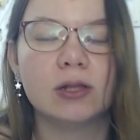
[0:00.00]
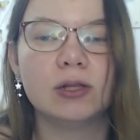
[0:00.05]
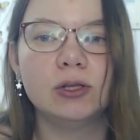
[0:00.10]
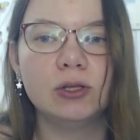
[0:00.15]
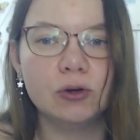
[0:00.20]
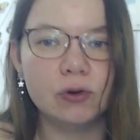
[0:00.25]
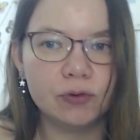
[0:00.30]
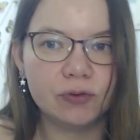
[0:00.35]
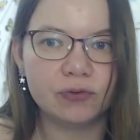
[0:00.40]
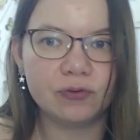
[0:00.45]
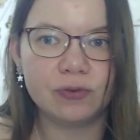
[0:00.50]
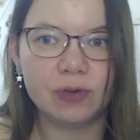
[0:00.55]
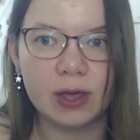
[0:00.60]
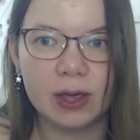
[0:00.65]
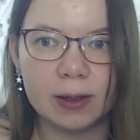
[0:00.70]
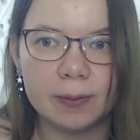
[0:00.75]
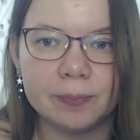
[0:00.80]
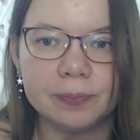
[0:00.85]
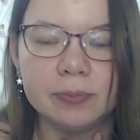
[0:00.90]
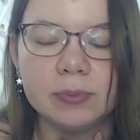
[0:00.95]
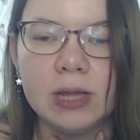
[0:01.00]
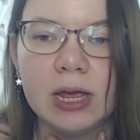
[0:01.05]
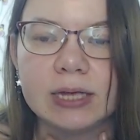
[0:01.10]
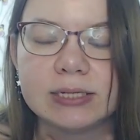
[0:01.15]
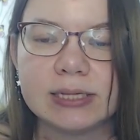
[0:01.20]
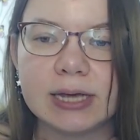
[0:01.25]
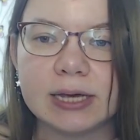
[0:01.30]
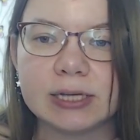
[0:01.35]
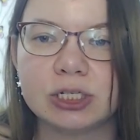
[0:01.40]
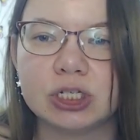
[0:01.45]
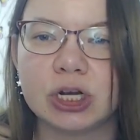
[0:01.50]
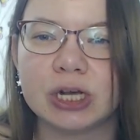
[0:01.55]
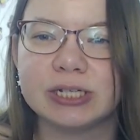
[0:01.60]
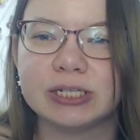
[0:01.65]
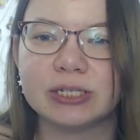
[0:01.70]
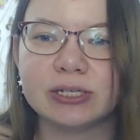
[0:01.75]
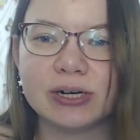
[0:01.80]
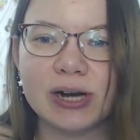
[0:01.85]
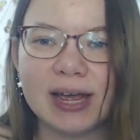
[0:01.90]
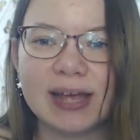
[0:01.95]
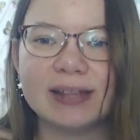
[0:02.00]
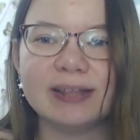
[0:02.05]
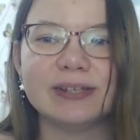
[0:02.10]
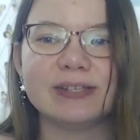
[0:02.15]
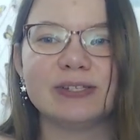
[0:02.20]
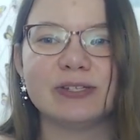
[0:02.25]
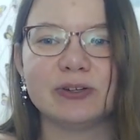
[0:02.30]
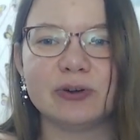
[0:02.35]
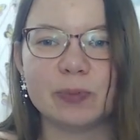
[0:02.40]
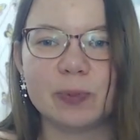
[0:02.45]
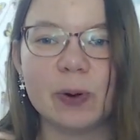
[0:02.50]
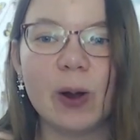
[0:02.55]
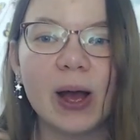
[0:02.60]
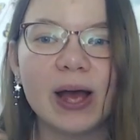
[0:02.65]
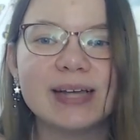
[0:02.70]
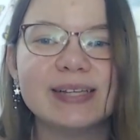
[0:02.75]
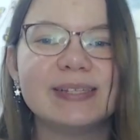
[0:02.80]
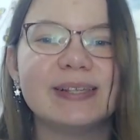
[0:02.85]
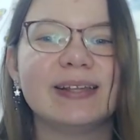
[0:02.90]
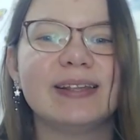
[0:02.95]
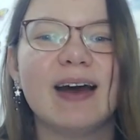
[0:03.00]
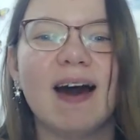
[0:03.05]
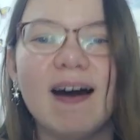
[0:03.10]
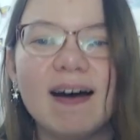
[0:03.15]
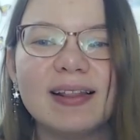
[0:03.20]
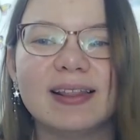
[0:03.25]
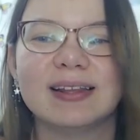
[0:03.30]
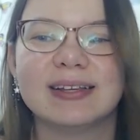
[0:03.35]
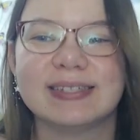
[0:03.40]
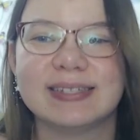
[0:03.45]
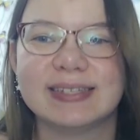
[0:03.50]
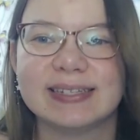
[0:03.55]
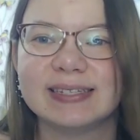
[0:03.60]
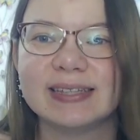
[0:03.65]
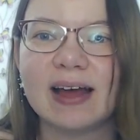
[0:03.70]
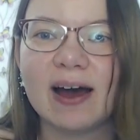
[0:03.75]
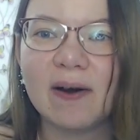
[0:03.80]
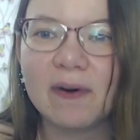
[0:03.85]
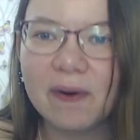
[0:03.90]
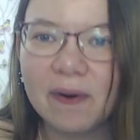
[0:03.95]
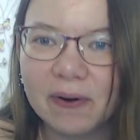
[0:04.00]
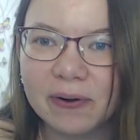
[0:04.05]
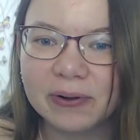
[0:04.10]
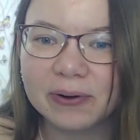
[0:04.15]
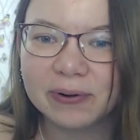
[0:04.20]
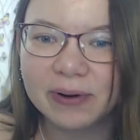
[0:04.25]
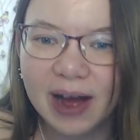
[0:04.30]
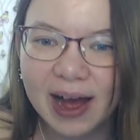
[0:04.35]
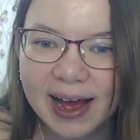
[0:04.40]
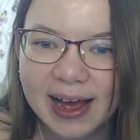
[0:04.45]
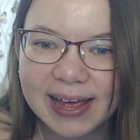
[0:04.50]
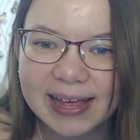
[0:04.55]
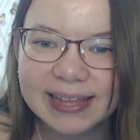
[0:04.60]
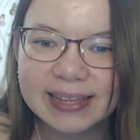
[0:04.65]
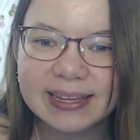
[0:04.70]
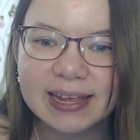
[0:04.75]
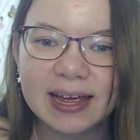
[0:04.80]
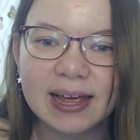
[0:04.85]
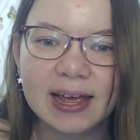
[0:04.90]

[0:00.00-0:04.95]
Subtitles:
Luffy, as I just read, is surprised that Atlas is now alright.